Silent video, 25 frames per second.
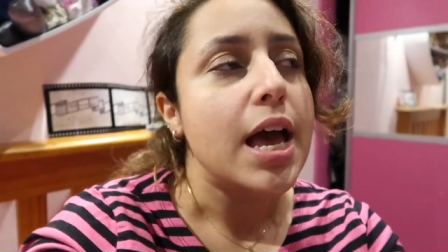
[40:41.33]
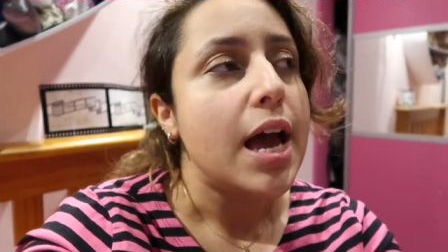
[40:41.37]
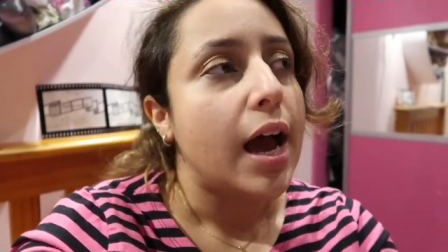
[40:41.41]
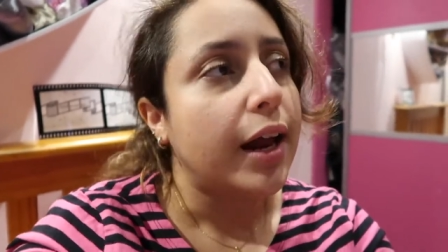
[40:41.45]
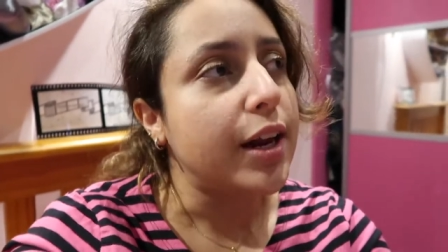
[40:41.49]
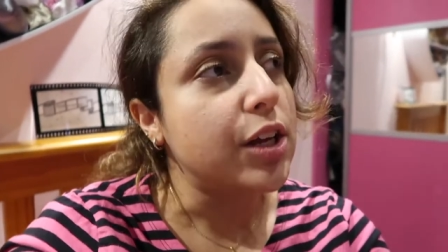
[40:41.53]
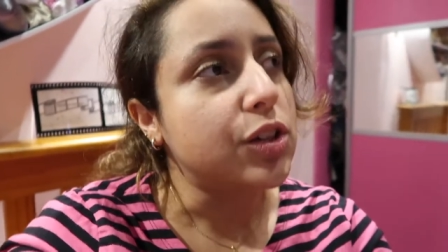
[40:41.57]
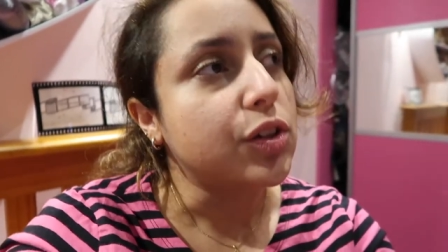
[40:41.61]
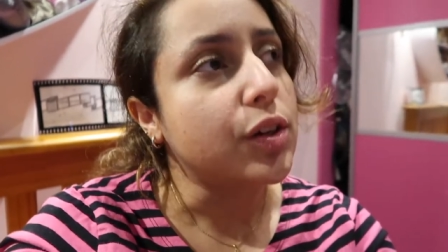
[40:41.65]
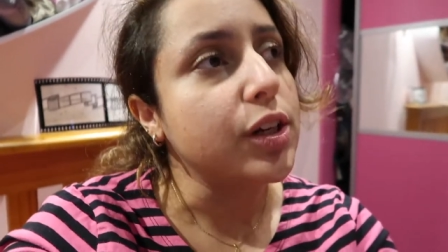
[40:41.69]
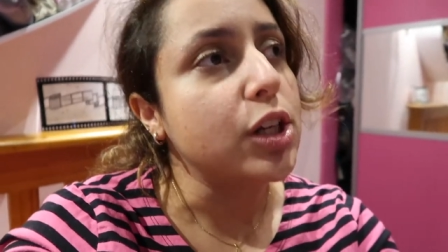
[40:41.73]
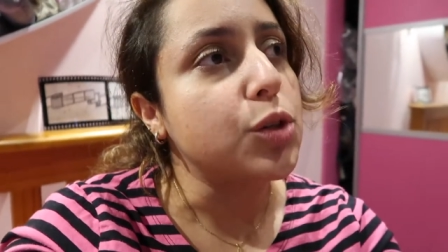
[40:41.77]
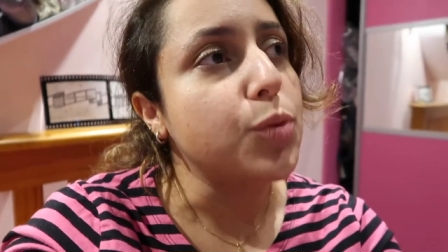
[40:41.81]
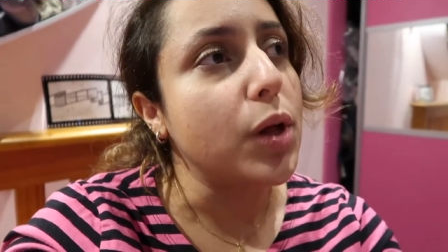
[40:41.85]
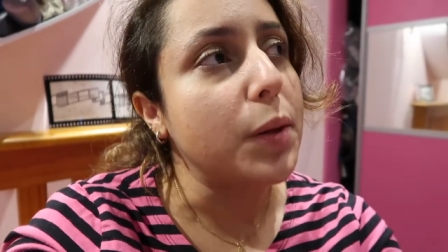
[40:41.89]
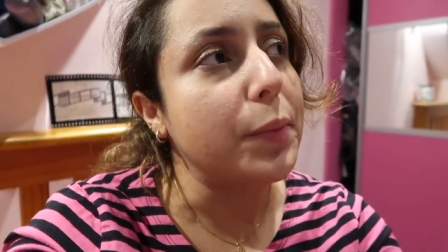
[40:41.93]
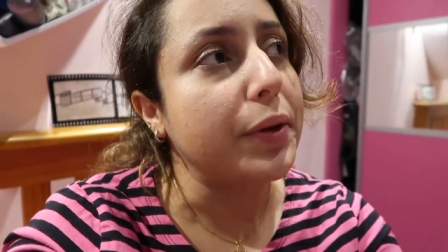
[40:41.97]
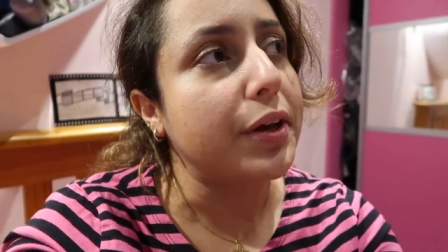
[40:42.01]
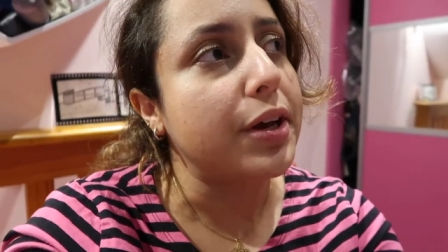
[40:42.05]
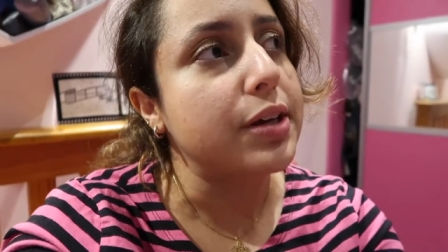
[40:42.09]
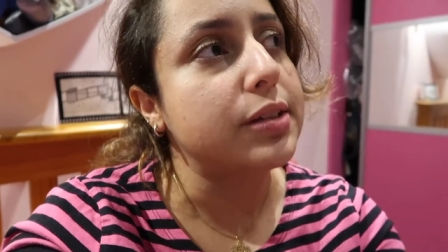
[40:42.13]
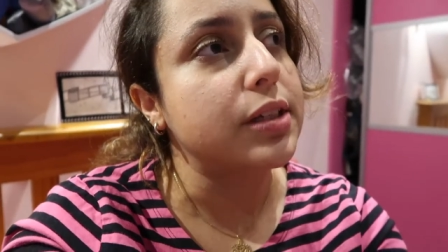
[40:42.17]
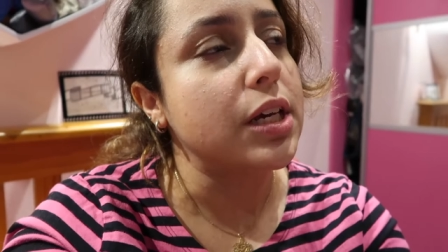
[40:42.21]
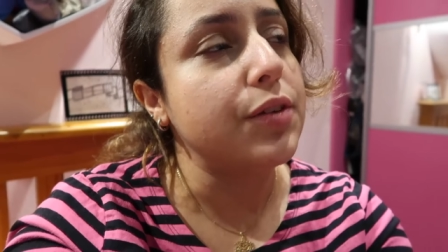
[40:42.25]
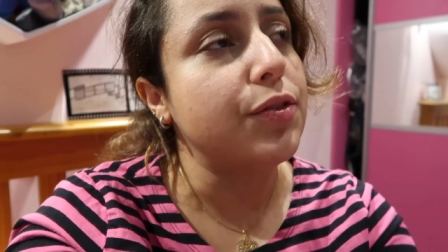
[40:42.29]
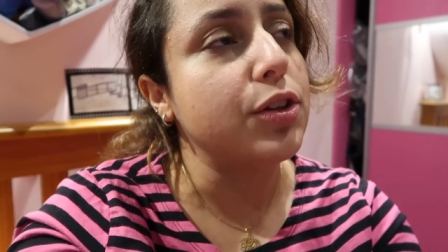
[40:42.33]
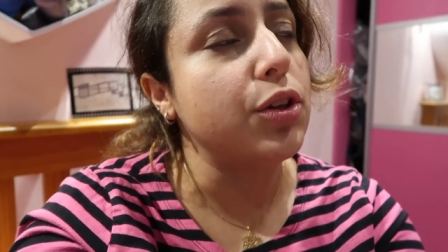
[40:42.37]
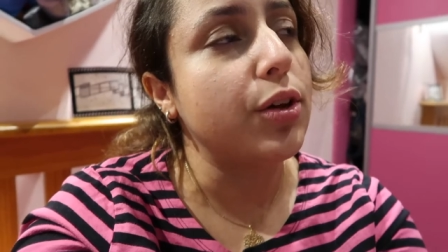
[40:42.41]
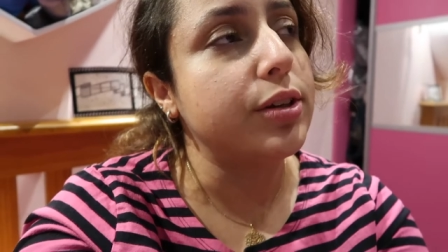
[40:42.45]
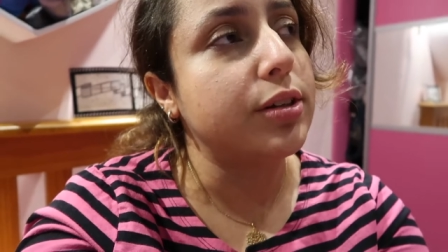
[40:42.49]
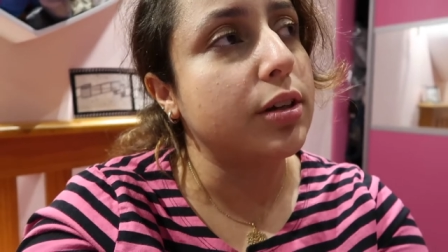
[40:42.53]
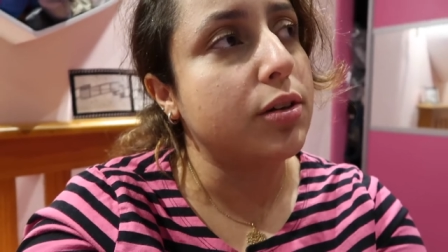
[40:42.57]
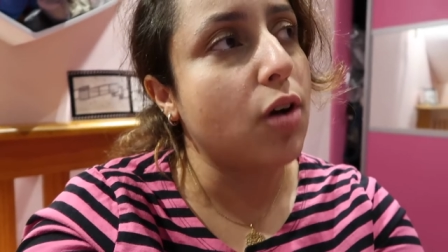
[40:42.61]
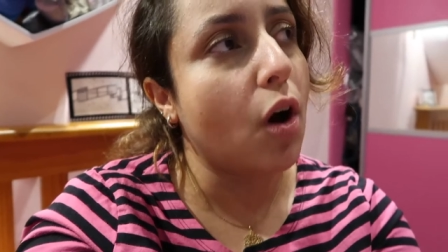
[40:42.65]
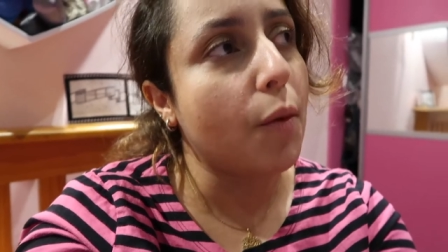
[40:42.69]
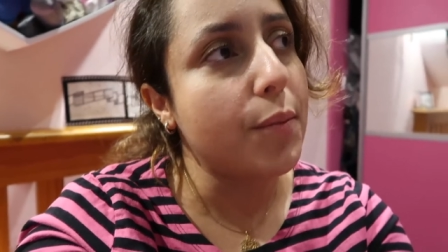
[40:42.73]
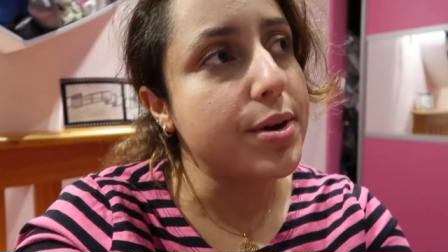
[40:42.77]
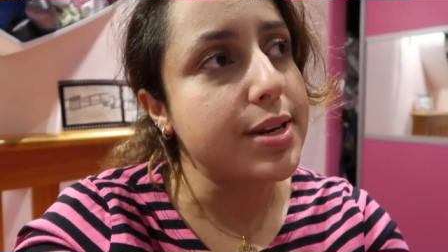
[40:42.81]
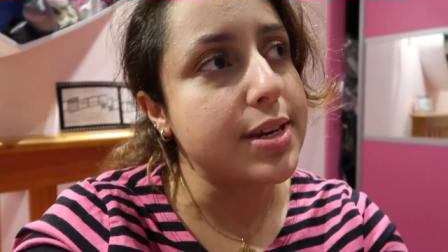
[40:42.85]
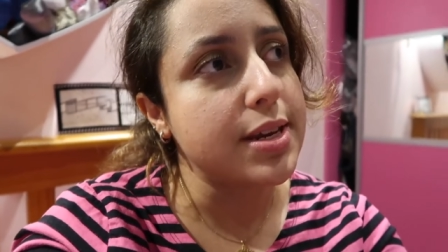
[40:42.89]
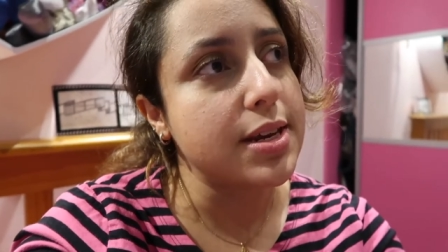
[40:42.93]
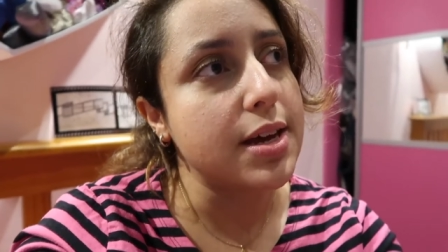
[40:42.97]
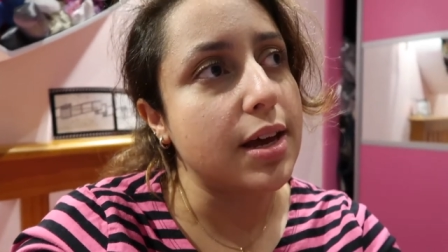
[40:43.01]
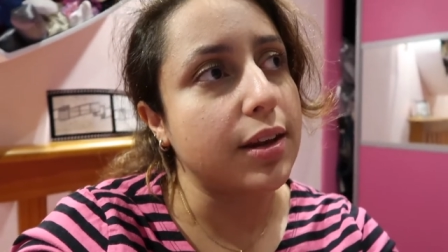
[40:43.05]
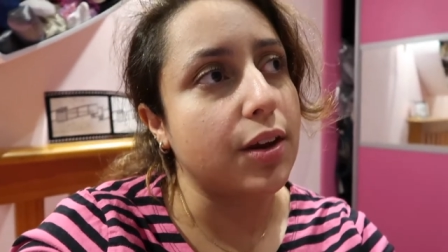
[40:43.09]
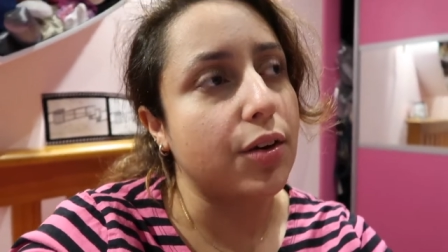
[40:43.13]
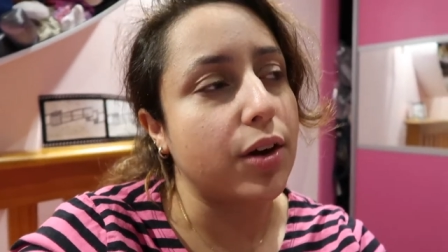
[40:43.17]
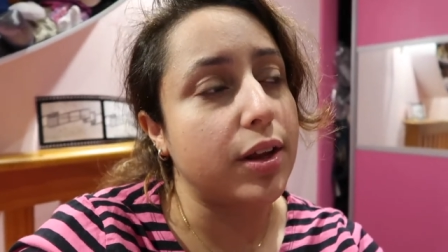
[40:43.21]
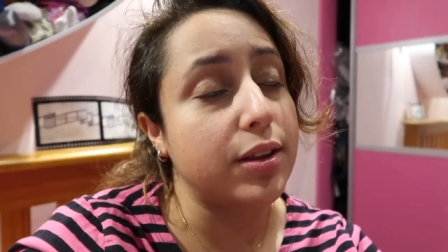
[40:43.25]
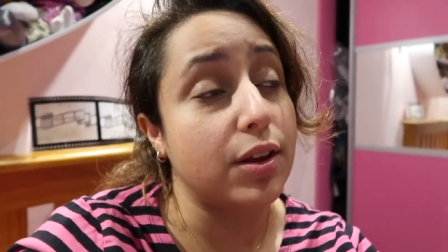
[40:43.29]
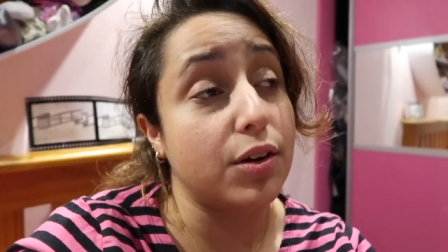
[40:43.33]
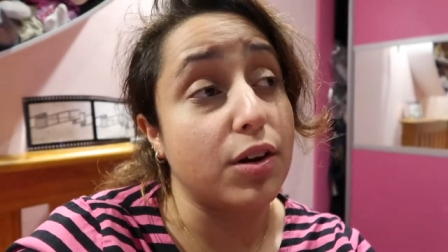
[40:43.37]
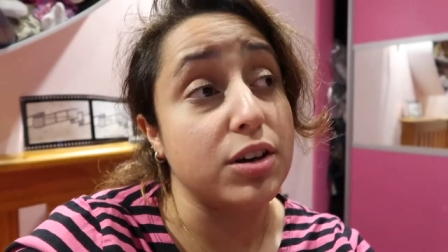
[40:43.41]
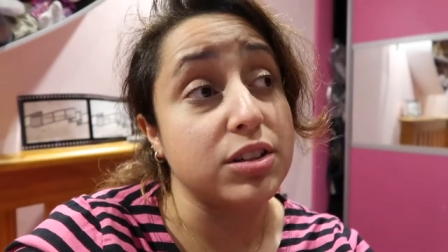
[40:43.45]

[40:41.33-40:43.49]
And it's good as well because even though it's a comedy and there